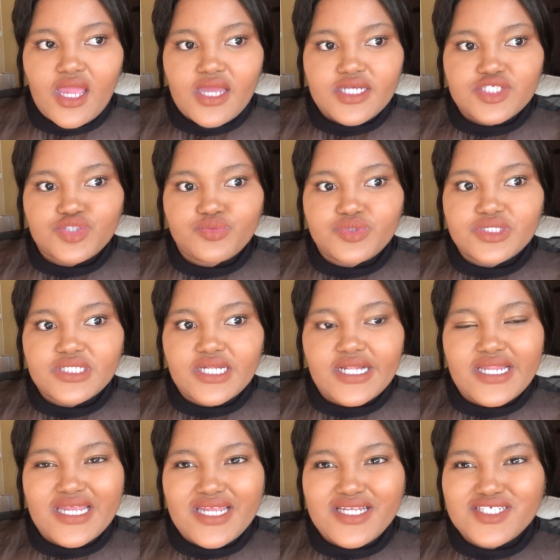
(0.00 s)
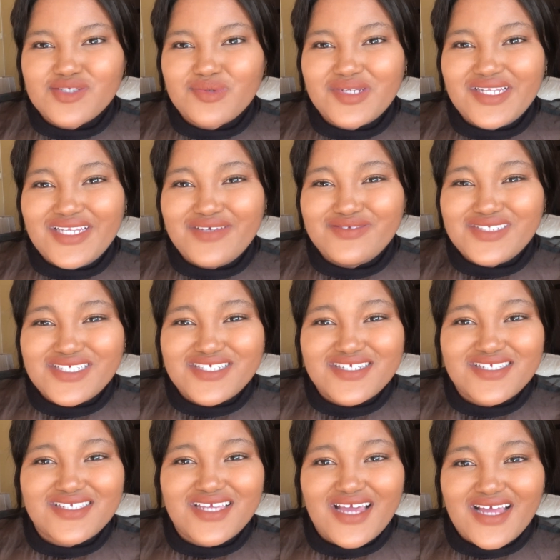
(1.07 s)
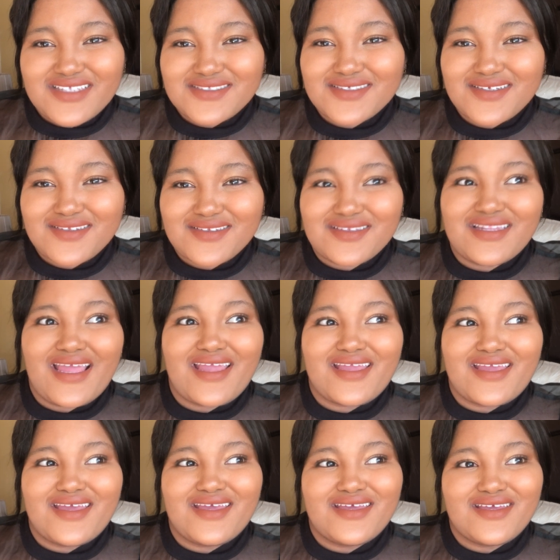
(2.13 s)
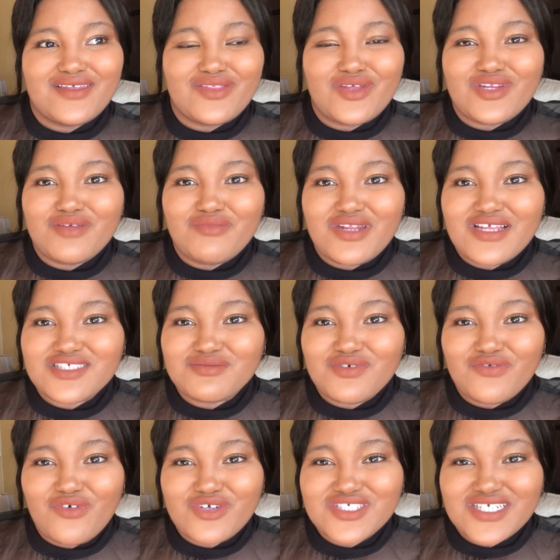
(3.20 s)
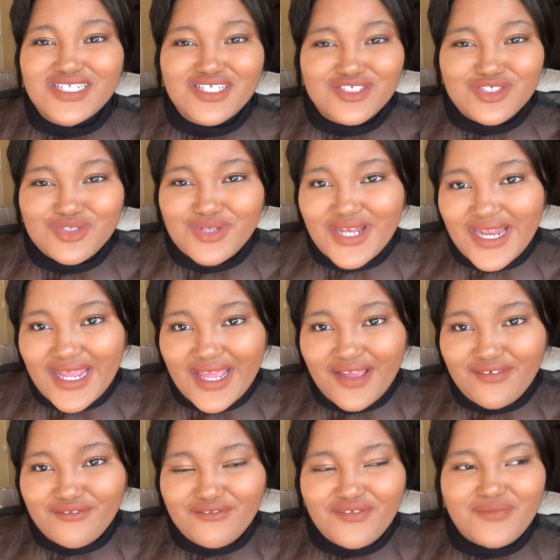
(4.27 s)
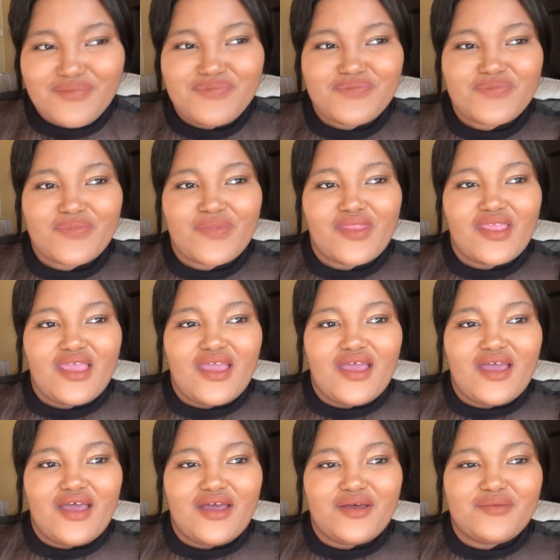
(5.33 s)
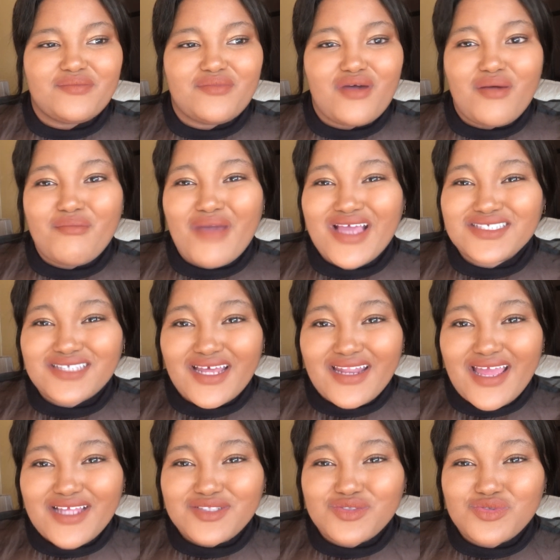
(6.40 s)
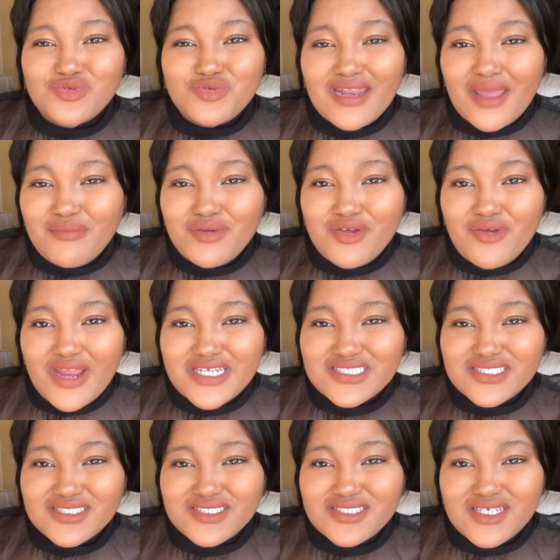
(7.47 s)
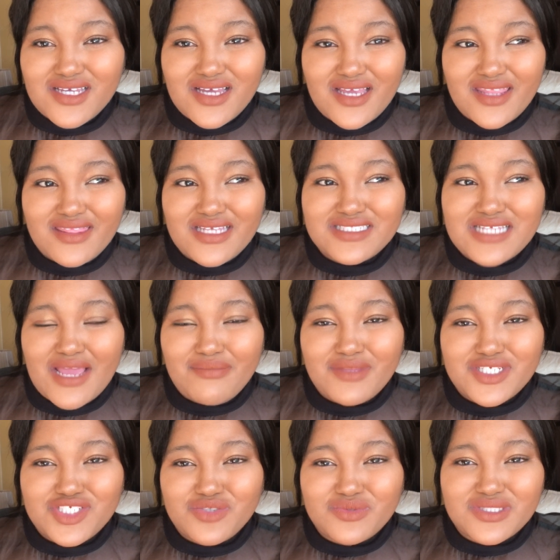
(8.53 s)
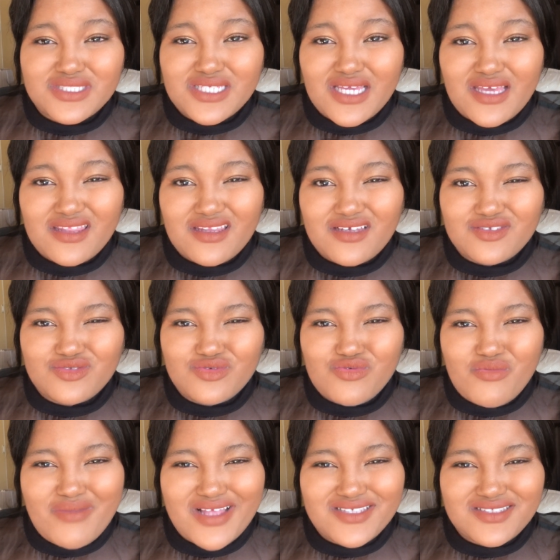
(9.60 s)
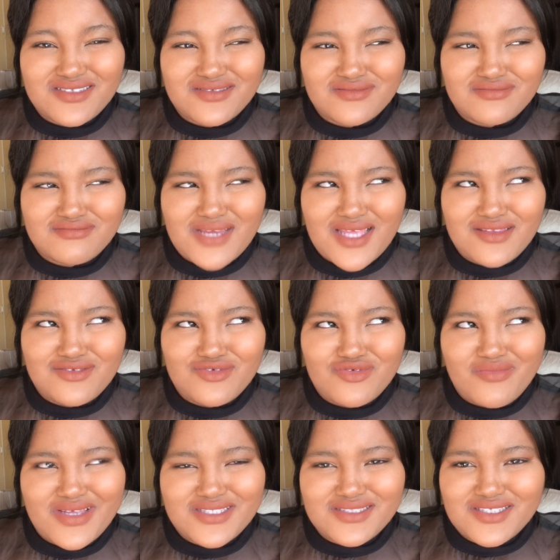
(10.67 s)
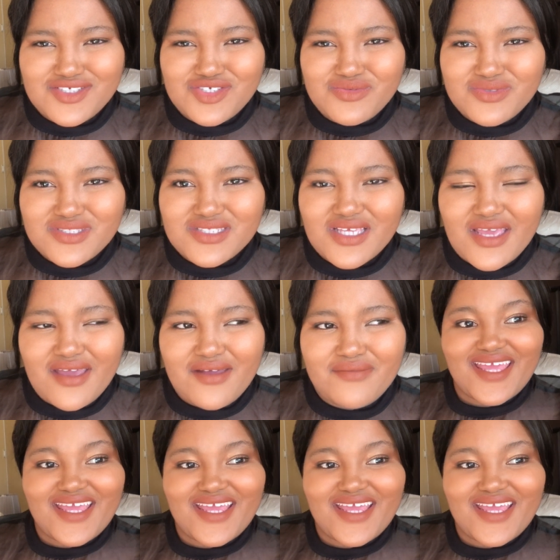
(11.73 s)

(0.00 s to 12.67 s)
She wouldn't clean. She would leave dishes here until like 30 minutes before she needs to leave. My son had two nappy rashes in the time that she was here, in the 2 months that she was here.